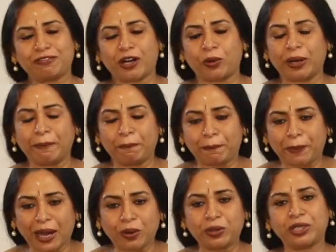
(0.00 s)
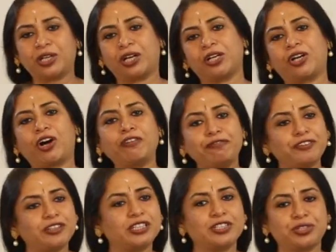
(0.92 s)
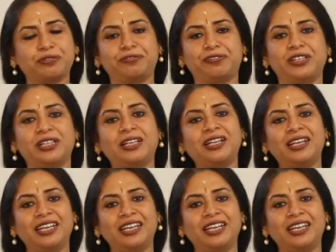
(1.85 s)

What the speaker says: how empowered, how confident you feel